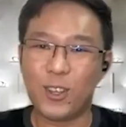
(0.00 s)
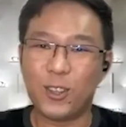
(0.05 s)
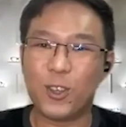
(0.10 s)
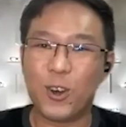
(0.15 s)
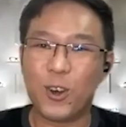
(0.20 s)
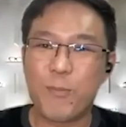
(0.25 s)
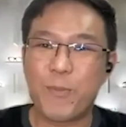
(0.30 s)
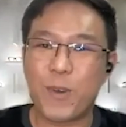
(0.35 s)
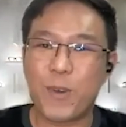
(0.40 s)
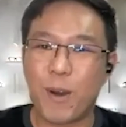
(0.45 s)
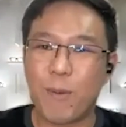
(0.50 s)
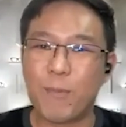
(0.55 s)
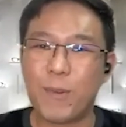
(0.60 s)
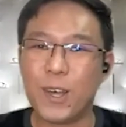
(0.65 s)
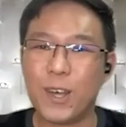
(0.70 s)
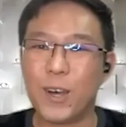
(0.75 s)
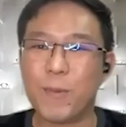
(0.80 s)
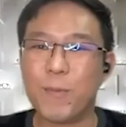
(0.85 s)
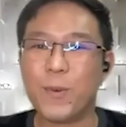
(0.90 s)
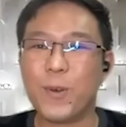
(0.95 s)
No
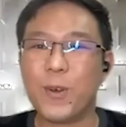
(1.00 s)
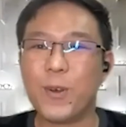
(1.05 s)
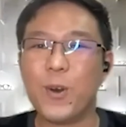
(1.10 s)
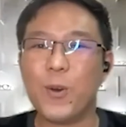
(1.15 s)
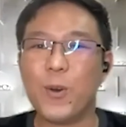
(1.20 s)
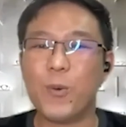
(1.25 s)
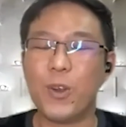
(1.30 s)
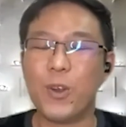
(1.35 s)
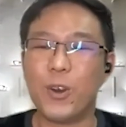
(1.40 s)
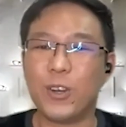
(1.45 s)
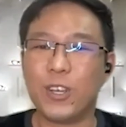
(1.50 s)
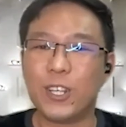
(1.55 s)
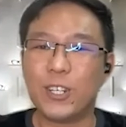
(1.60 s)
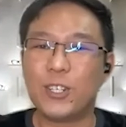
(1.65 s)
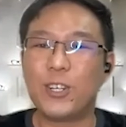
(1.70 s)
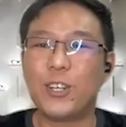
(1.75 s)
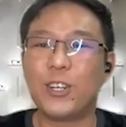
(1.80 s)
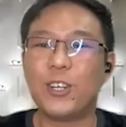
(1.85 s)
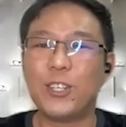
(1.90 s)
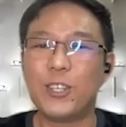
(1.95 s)
problem. We'll
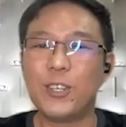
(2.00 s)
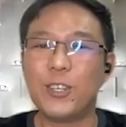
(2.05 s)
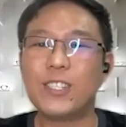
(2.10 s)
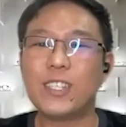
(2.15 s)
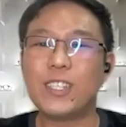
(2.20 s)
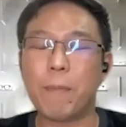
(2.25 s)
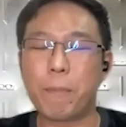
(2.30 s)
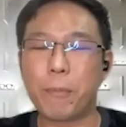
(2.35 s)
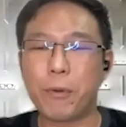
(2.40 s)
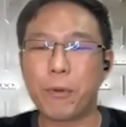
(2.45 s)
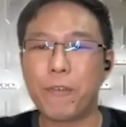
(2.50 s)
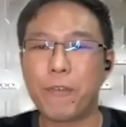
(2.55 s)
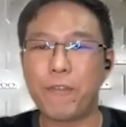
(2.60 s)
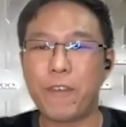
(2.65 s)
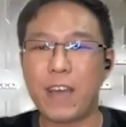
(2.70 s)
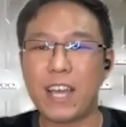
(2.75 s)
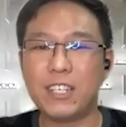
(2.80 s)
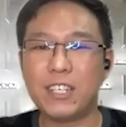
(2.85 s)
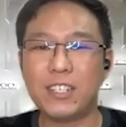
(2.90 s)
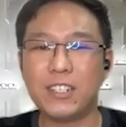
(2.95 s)
introduce a
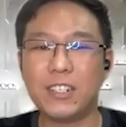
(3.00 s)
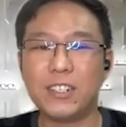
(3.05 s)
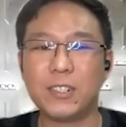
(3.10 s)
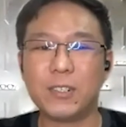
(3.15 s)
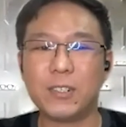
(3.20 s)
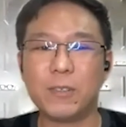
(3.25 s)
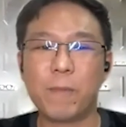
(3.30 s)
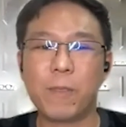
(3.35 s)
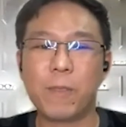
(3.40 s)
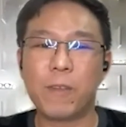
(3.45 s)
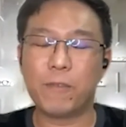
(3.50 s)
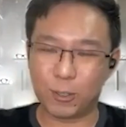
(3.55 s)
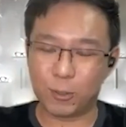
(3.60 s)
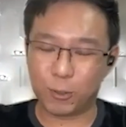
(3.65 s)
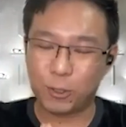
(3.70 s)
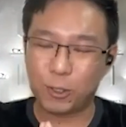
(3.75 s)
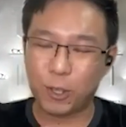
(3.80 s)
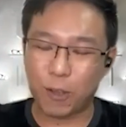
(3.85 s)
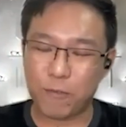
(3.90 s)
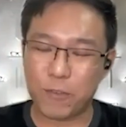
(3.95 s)
professional
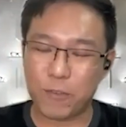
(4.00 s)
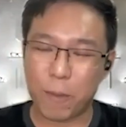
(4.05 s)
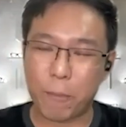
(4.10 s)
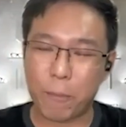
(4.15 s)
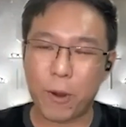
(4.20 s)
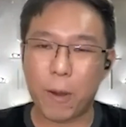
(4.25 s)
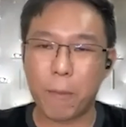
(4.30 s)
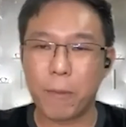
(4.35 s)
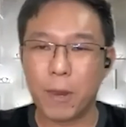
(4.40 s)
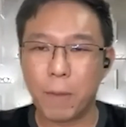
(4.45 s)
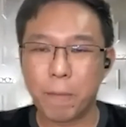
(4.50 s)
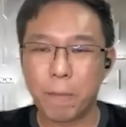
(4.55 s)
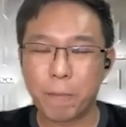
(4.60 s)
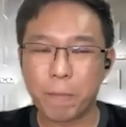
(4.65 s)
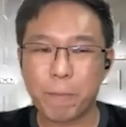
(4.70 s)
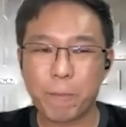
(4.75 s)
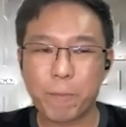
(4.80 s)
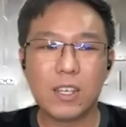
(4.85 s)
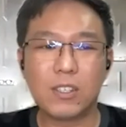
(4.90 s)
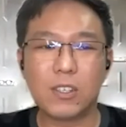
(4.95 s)
to solve your problem.
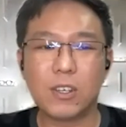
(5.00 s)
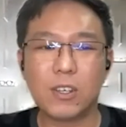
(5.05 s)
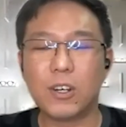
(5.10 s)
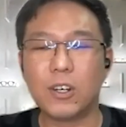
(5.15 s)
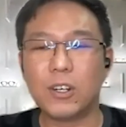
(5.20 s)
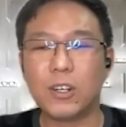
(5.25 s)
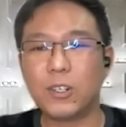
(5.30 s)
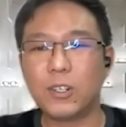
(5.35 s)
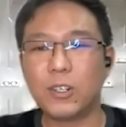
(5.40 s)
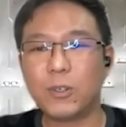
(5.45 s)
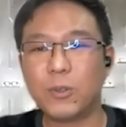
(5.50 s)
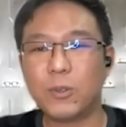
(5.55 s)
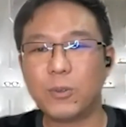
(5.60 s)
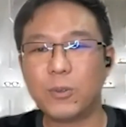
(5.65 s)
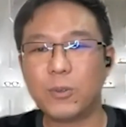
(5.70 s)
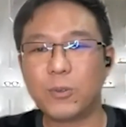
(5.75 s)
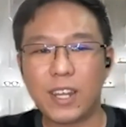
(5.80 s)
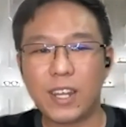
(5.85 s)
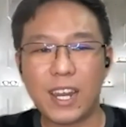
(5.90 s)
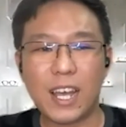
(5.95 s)
So
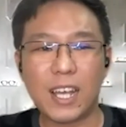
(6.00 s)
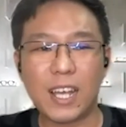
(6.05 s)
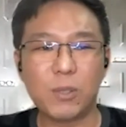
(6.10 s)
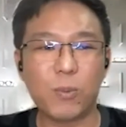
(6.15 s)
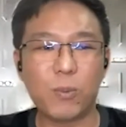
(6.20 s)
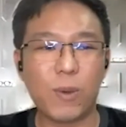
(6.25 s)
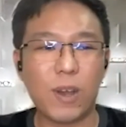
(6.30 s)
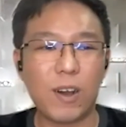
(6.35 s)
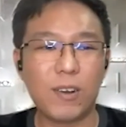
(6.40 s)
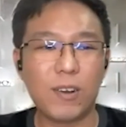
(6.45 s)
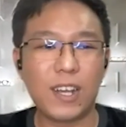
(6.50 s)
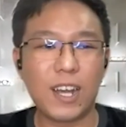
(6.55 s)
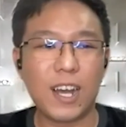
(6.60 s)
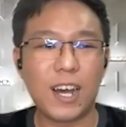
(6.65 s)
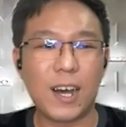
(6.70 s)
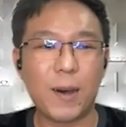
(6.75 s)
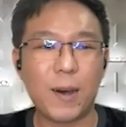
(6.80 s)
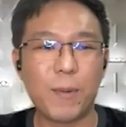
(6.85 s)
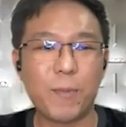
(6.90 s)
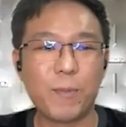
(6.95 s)
let us
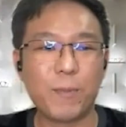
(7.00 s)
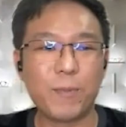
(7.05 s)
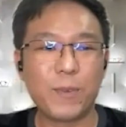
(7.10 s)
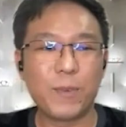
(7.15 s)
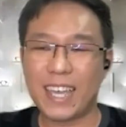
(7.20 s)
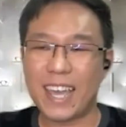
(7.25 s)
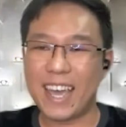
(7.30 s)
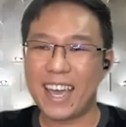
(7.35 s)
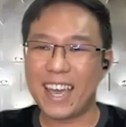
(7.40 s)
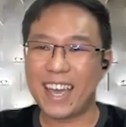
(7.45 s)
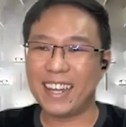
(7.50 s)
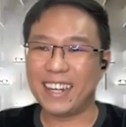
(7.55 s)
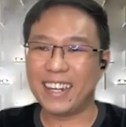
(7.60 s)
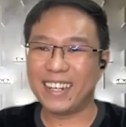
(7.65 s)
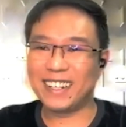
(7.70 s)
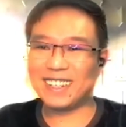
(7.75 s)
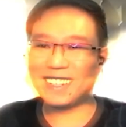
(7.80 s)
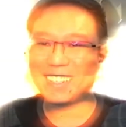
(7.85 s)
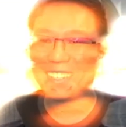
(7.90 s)
welcome Ken.